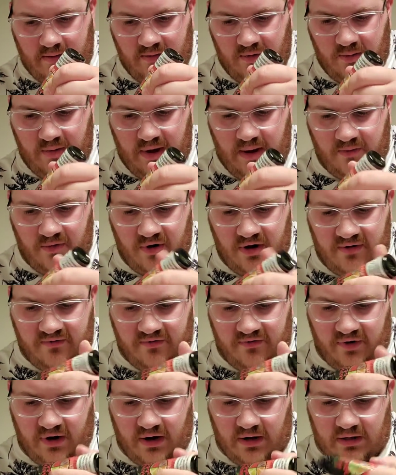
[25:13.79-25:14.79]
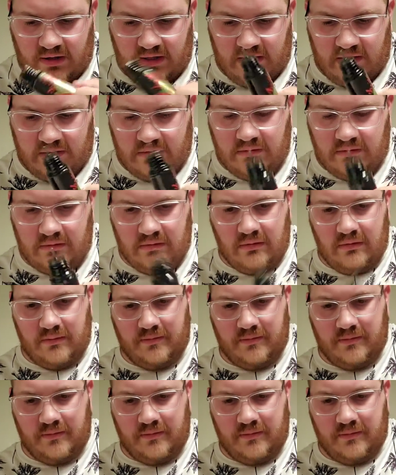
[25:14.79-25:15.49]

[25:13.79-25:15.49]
I remember it fondly.